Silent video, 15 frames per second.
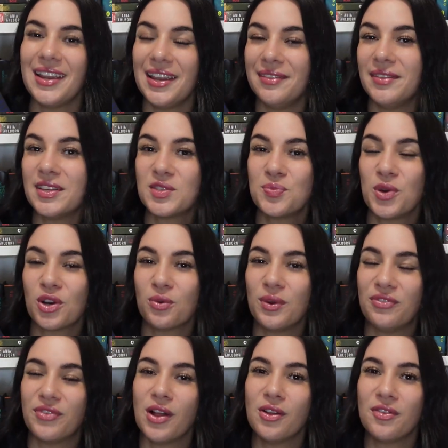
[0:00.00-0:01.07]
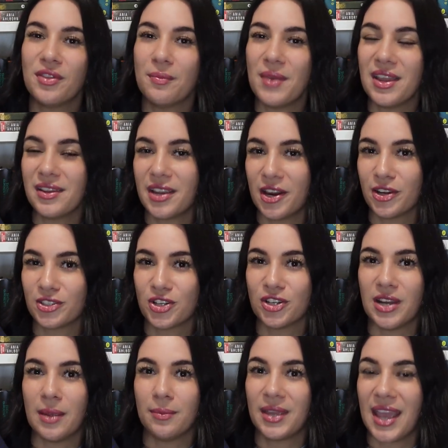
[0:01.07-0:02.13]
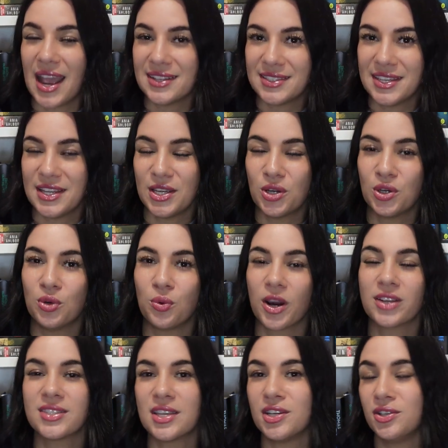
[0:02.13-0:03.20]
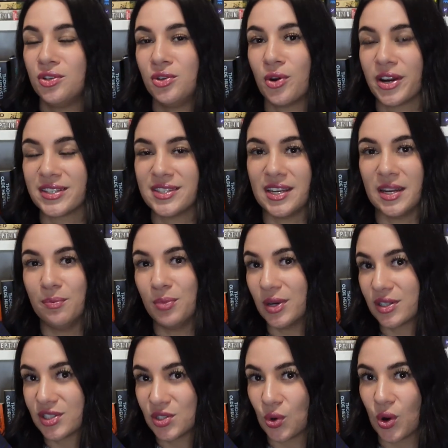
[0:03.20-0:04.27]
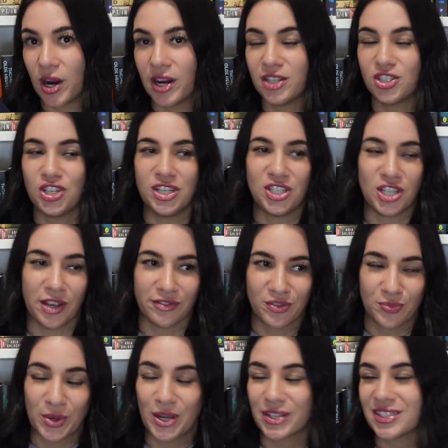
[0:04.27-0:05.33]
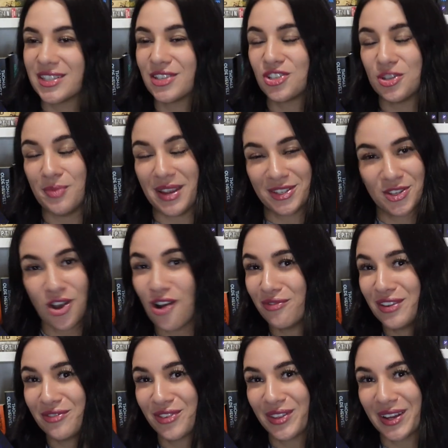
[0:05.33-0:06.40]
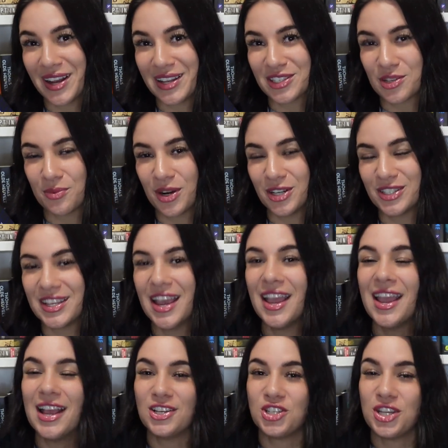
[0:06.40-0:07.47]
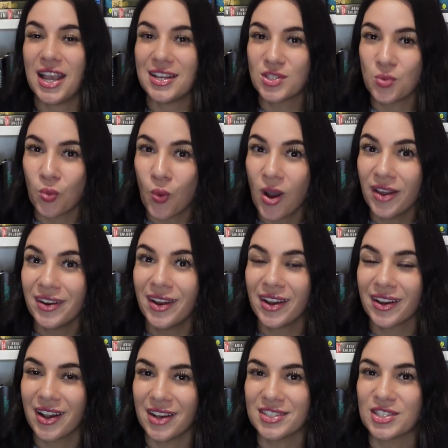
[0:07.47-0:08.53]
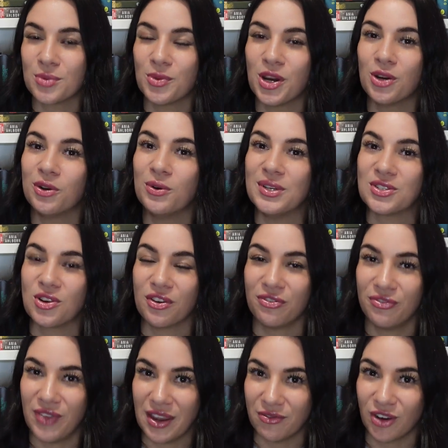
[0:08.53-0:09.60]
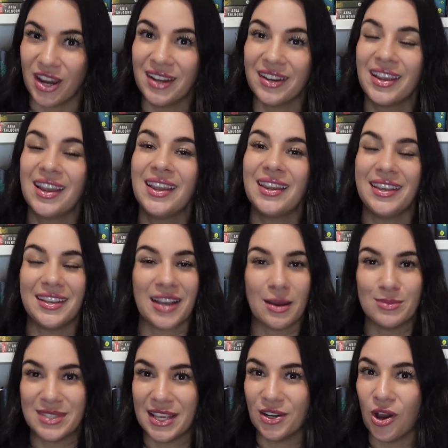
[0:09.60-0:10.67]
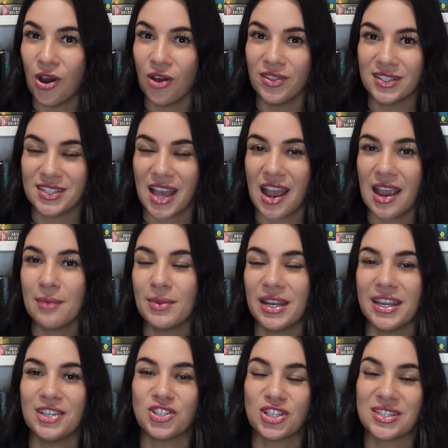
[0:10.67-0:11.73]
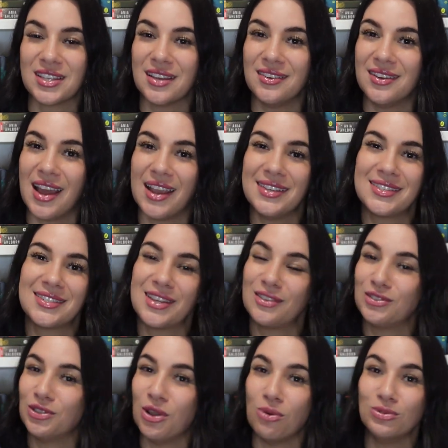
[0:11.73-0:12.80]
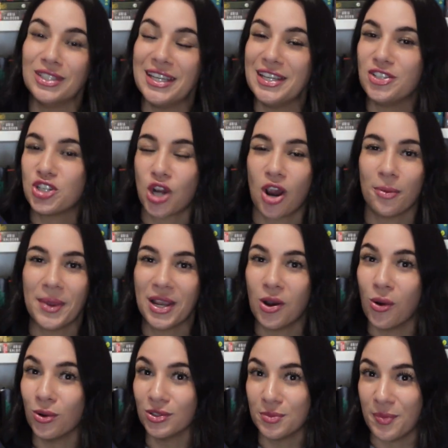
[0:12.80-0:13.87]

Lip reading: In this book, we follow the main character named Cassie, who works in a New York City bookstore. She shelves books, she makes coffee for the customers, and she has one customer who is her favorite. He comes in all the time, and he's just a nice, lonely, charming old